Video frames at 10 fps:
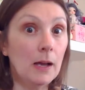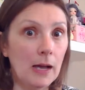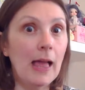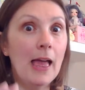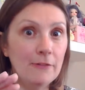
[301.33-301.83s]

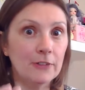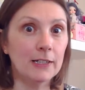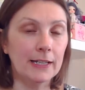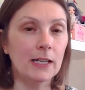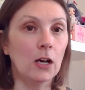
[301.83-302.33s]

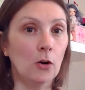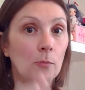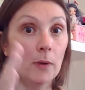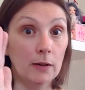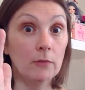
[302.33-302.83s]
heavily
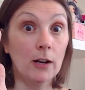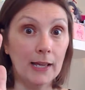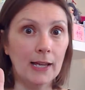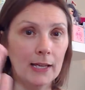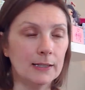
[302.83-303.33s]
on my right
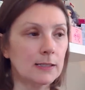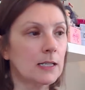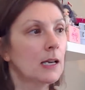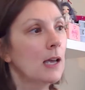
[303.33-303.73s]
hand,